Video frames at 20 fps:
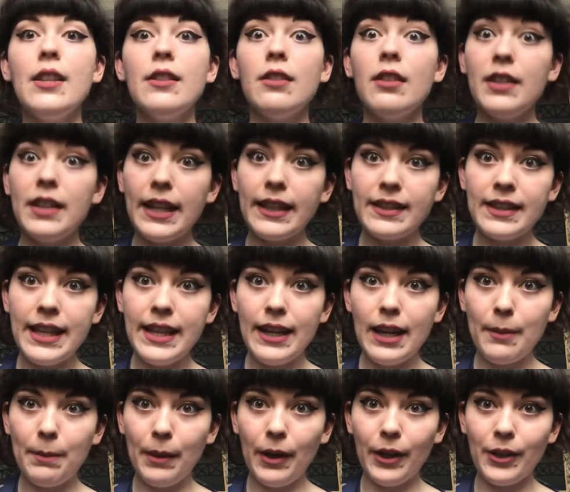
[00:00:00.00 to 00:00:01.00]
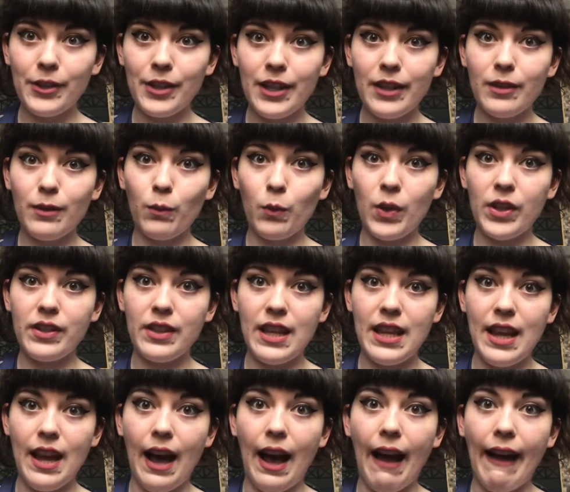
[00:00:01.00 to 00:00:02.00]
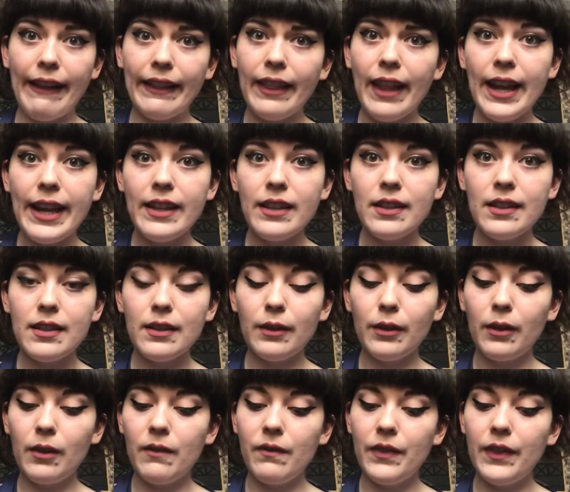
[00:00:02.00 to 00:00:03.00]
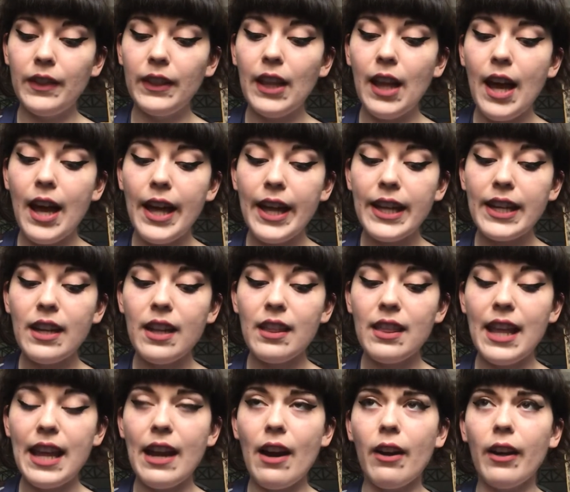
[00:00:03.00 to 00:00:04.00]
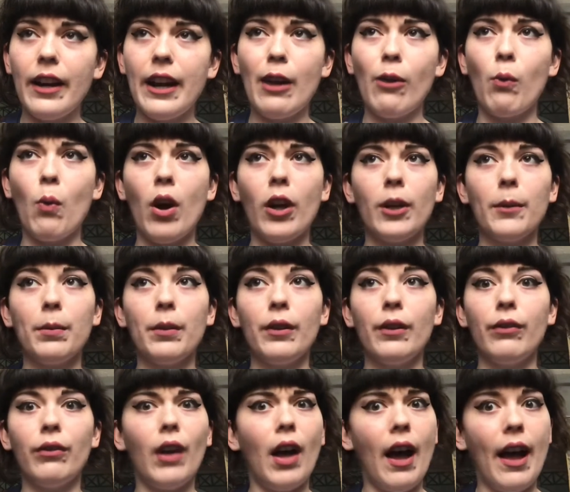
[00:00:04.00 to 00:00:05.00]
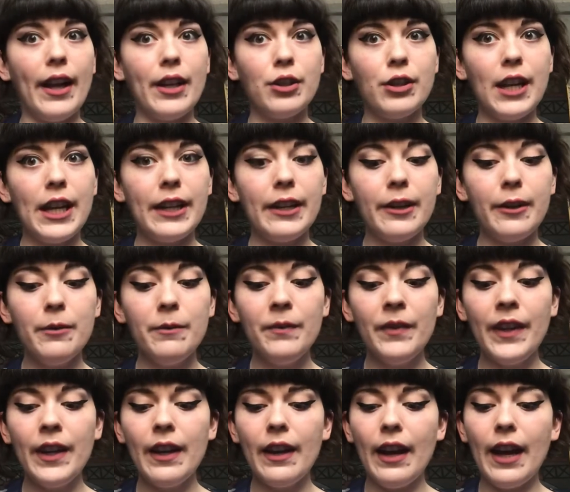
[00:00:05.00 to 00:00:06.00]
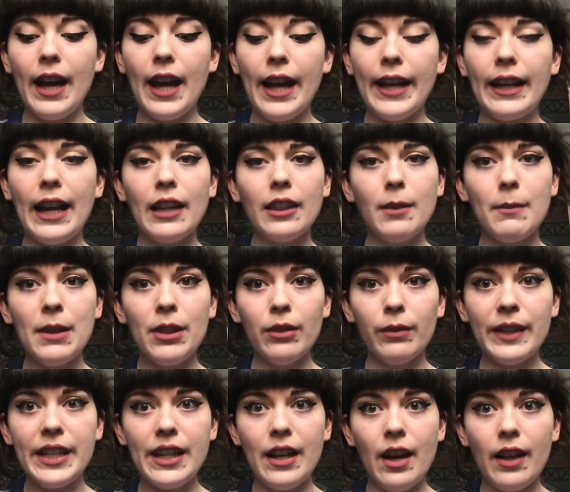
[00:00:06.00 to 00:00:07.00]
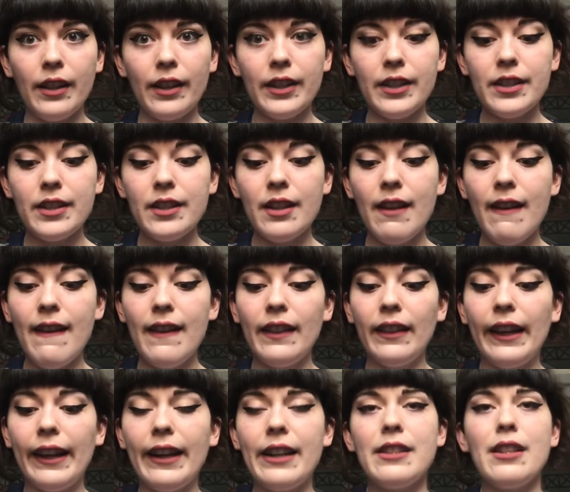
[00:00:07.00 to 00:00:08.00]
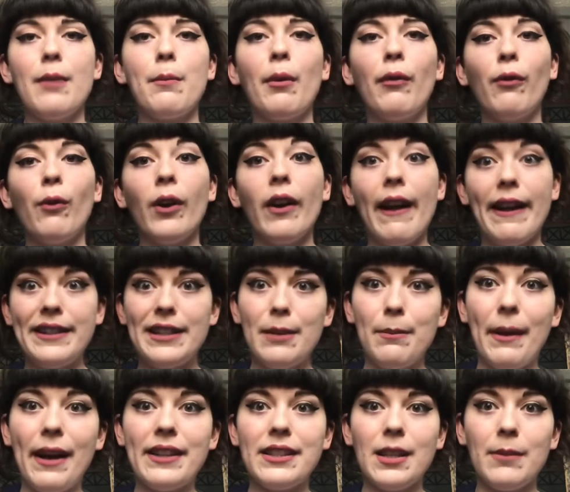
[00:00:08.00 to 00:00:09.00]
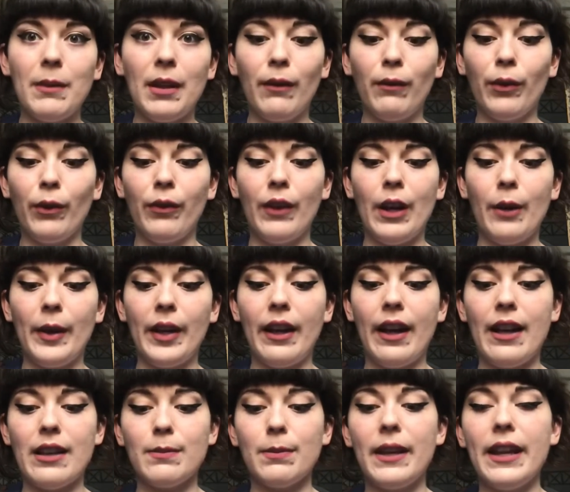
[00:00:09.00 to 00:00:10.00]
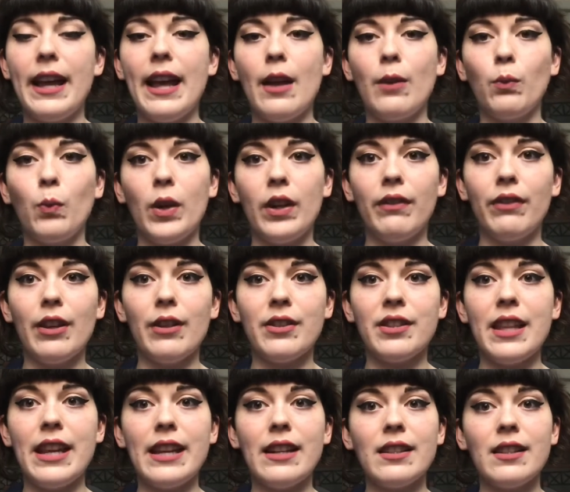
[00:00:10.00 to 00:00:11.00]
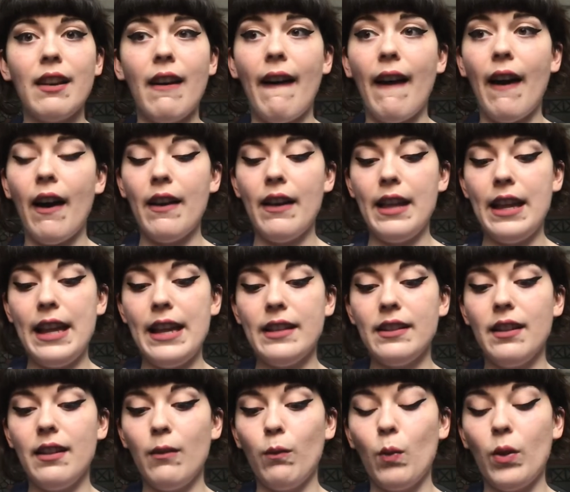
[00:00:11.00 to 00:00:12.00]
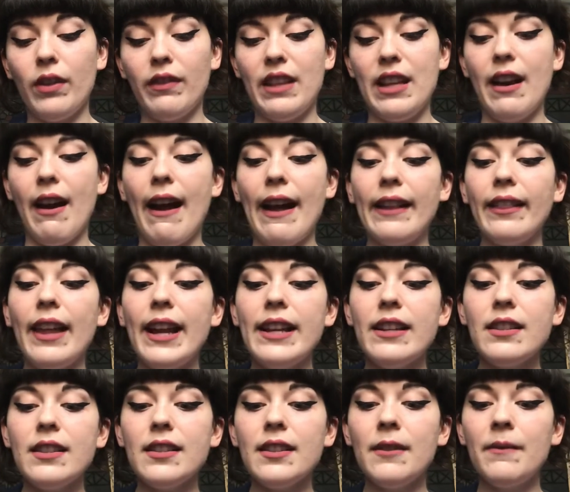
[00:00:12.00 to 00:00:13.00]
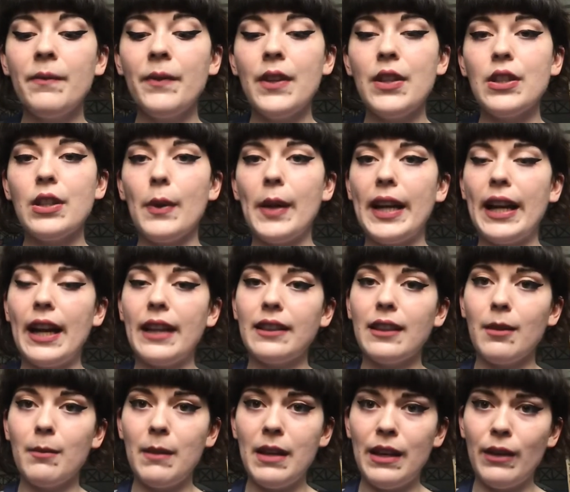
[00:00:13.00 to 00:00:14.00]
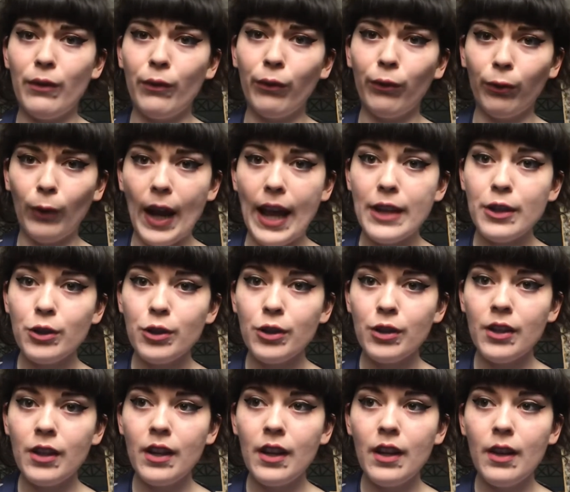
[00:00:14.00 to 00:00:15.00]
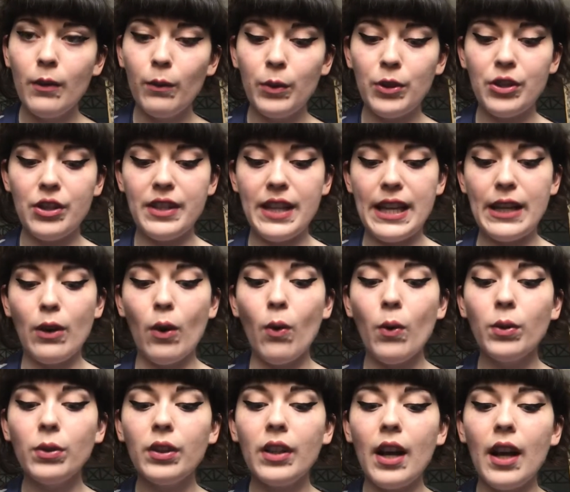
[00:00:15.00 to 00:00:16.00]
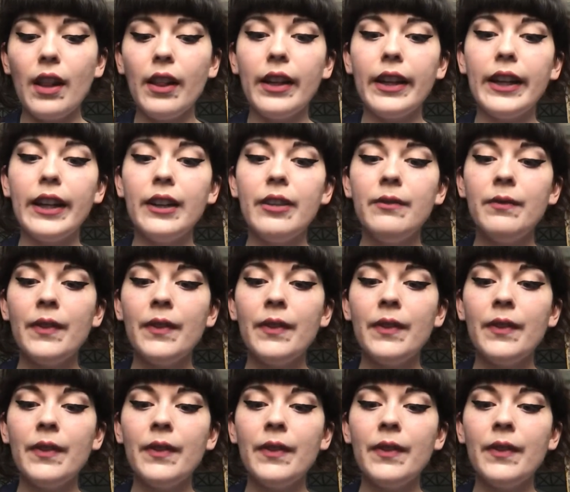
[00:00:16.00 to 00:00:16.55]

So the next thing I purchased was the Eyelights line. They are a waterproof eyeshadow. I got them in 3 colors. Like I said before, I did buy something for Aurelian Cosplay, and one of those things is one of the Eyelights. So I got them in Fresh, which is a gold color,